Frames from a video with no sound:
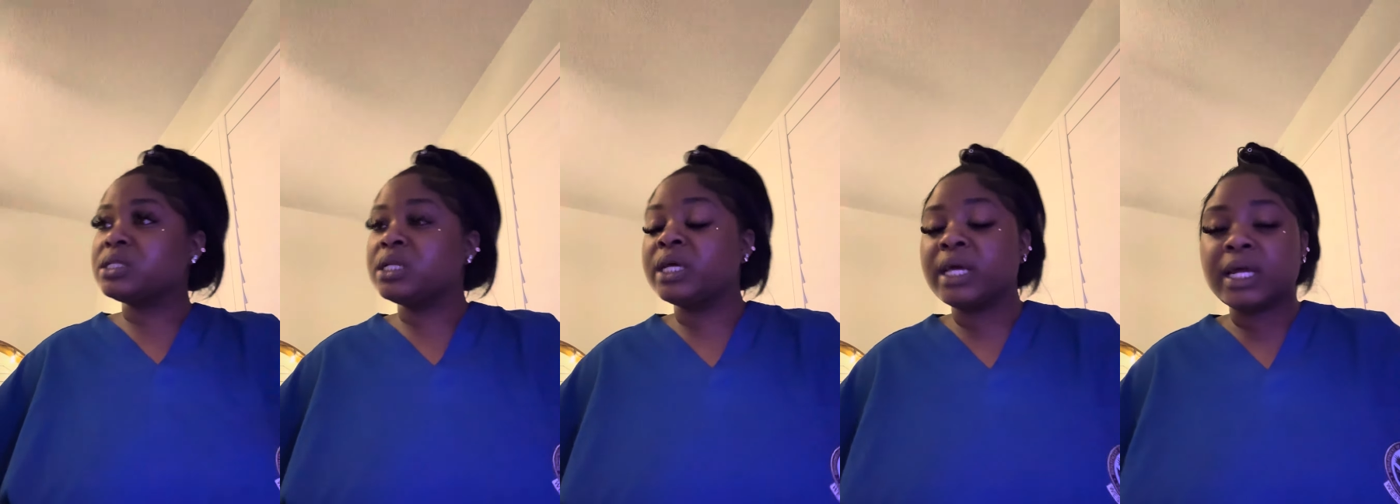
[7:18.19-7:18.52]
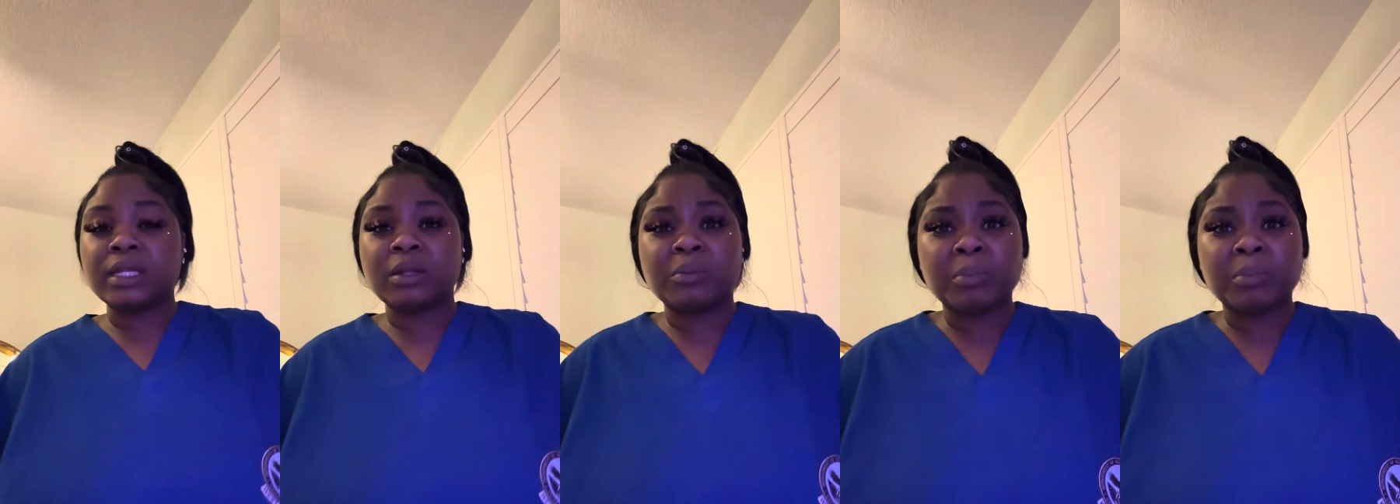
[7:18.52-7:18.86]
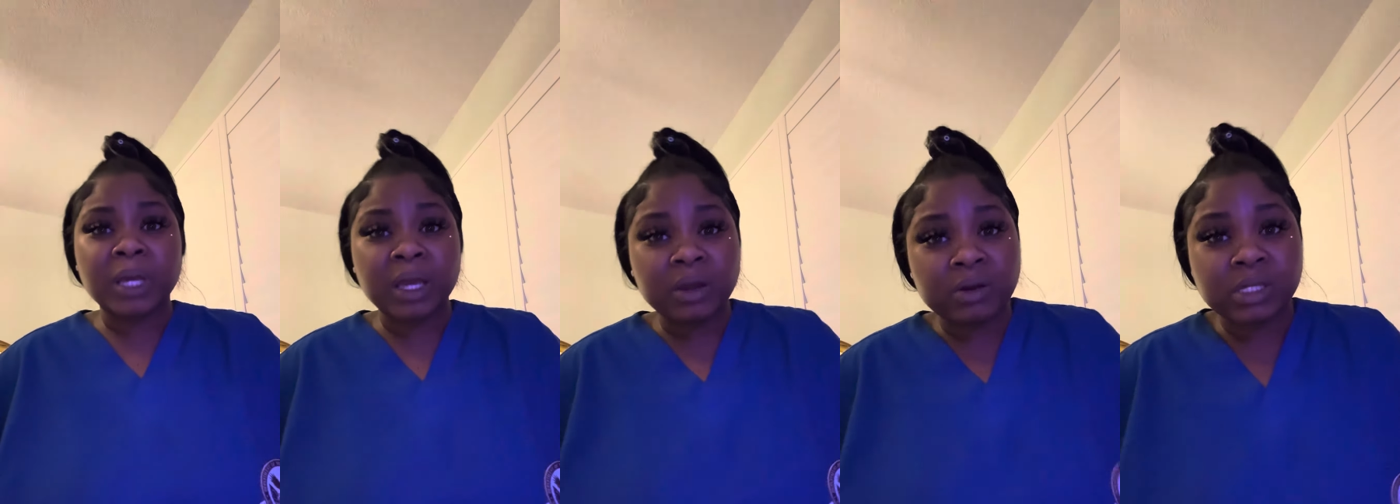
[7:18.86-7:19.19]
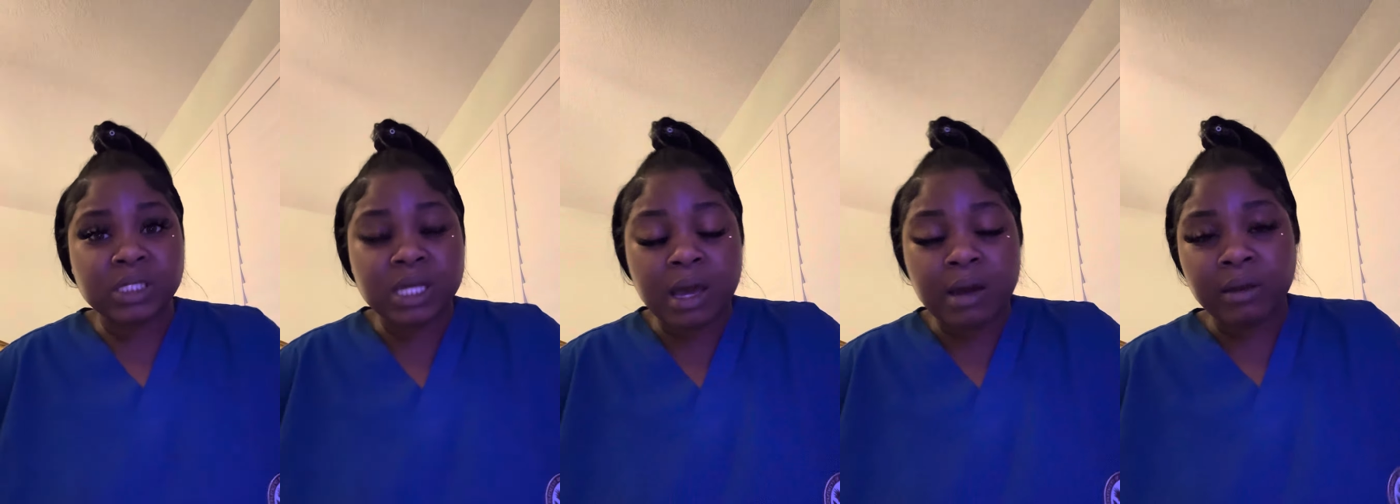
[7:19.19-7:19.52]
Look at the
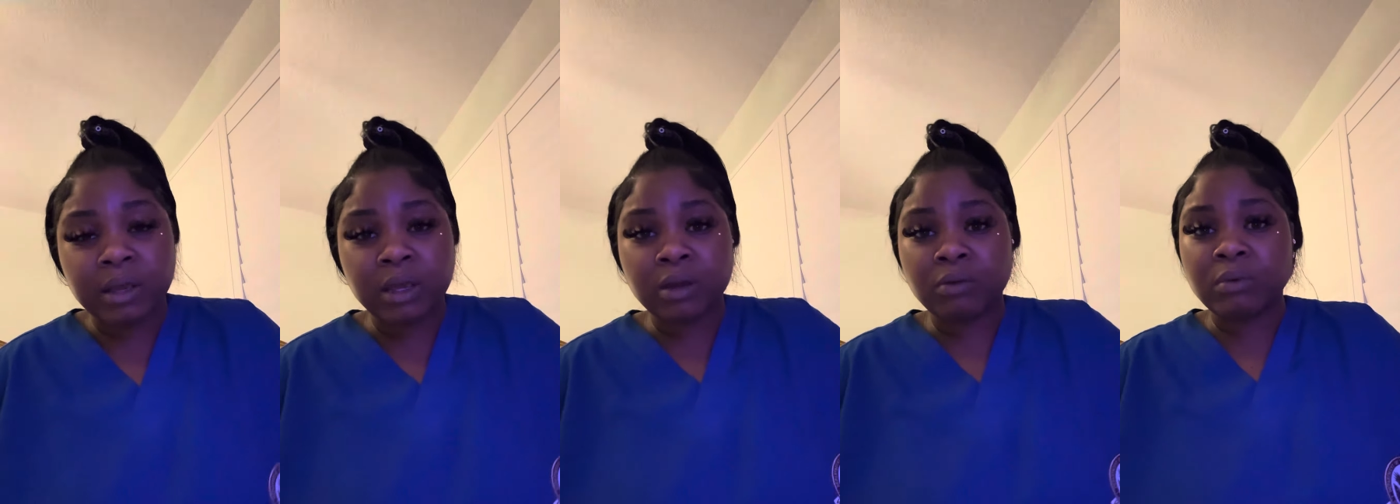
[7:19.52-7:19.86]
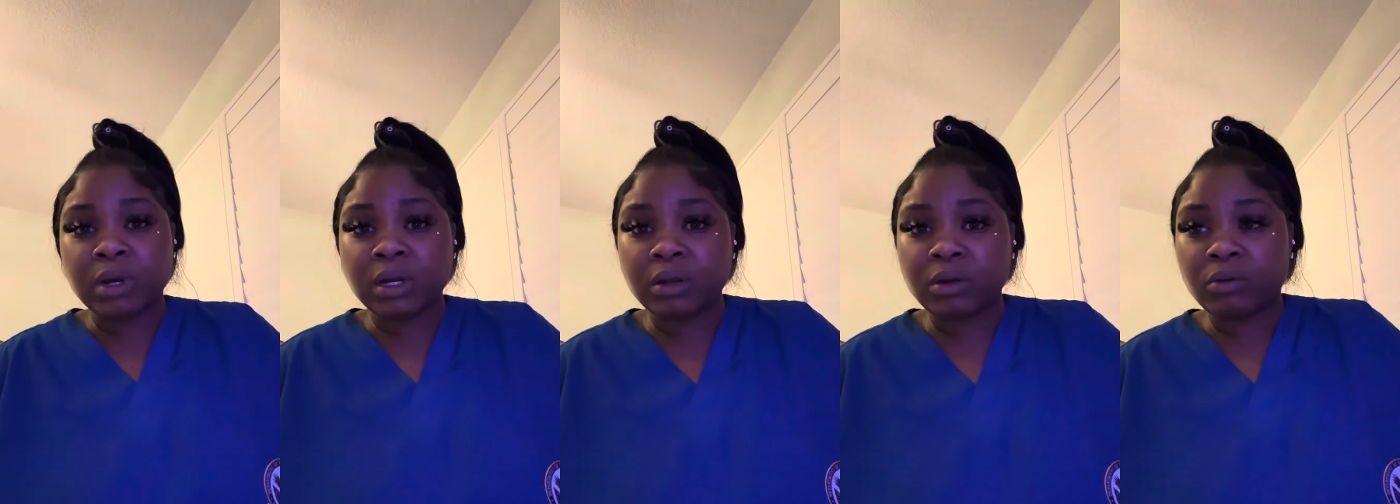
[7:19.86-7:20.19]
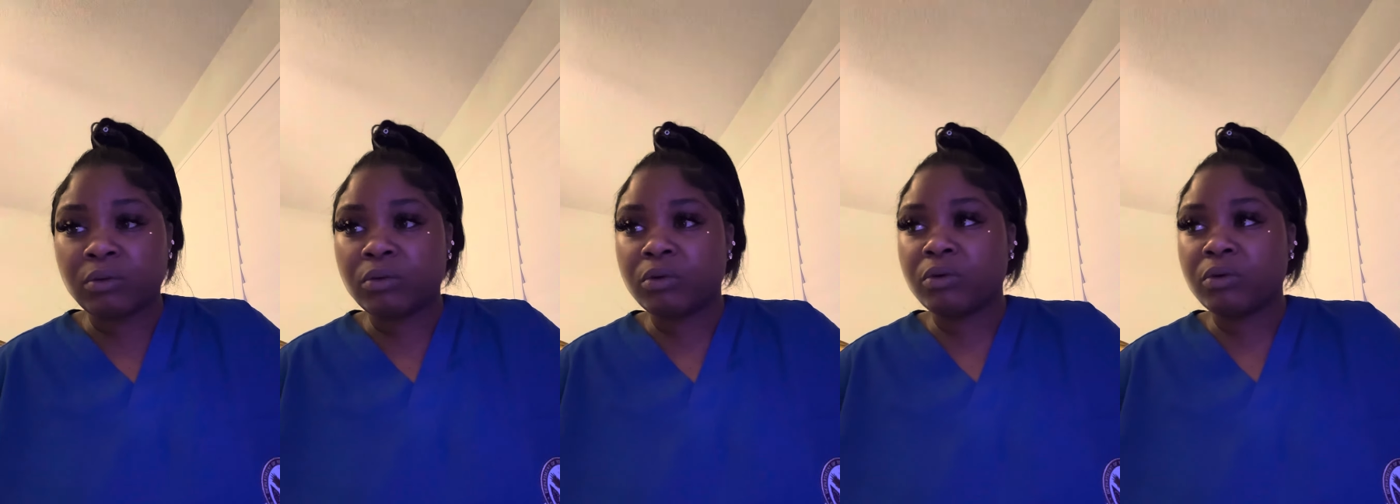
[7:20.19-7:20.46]
parents out here running